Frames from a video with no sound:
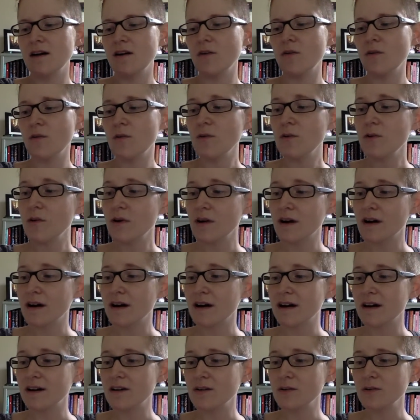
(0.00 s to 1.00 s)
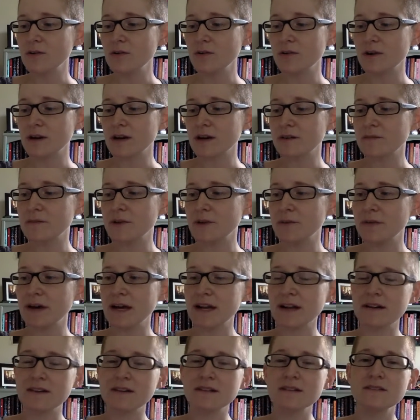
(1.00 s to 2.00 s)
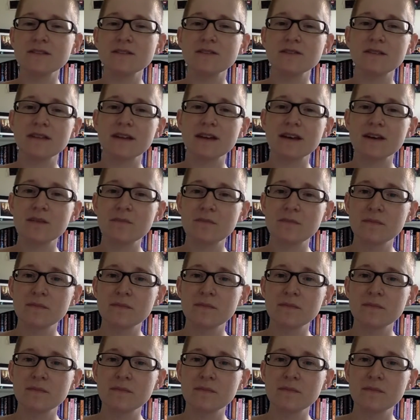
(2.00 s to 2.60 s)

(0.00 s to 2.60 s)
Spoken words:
Or, it could be better to do like